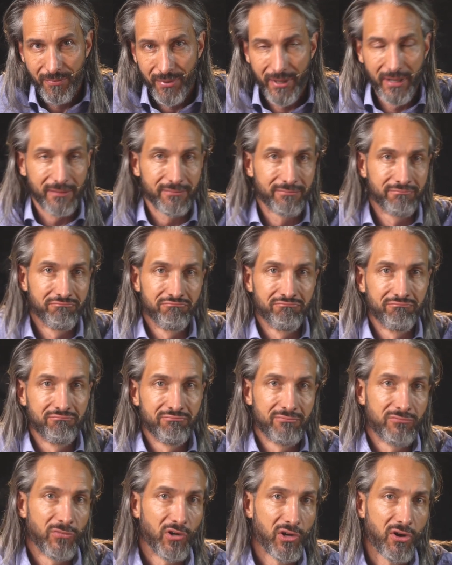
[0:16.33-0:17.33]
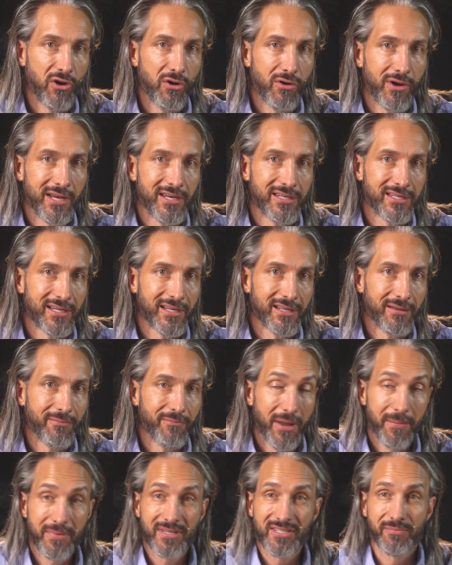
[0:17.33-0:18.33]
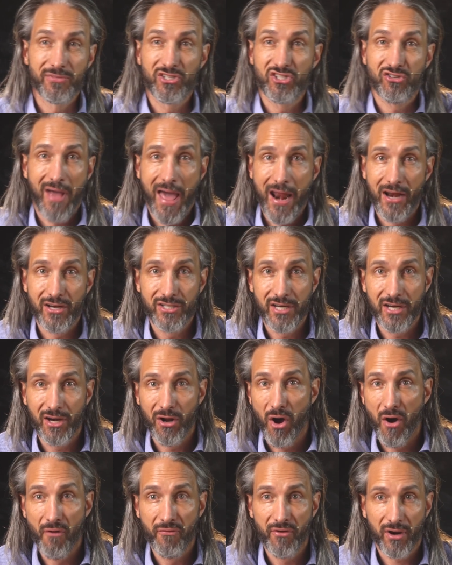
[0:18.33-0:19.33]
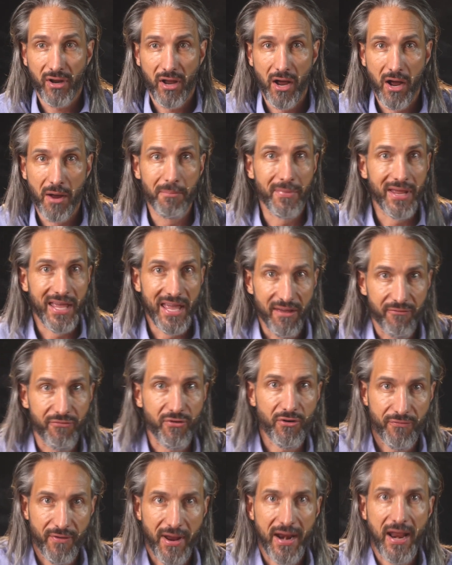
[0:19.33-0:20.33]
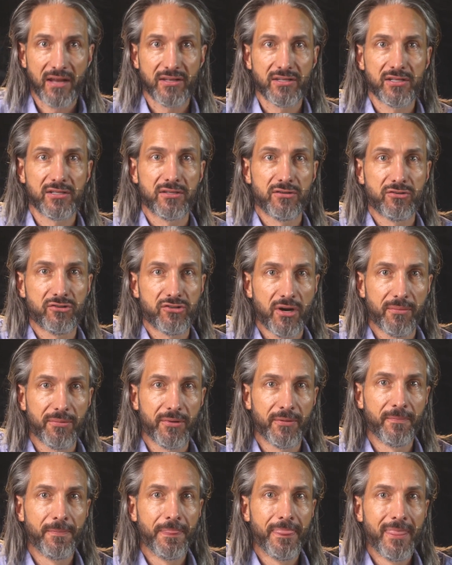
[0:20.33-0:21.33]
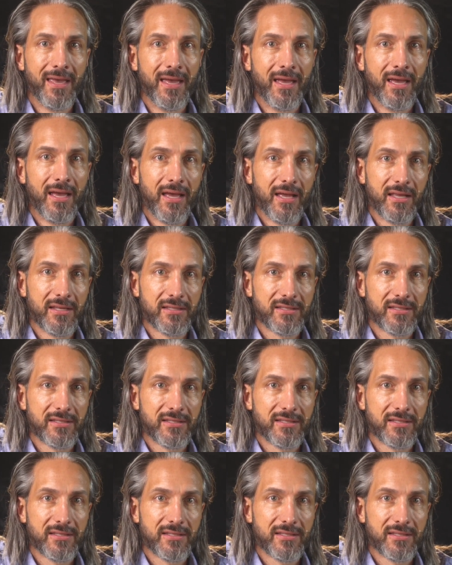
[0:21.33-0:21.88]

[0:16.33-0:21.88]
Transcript: But we'll go into maybe some strategy to overcome if your finances are in trouble. It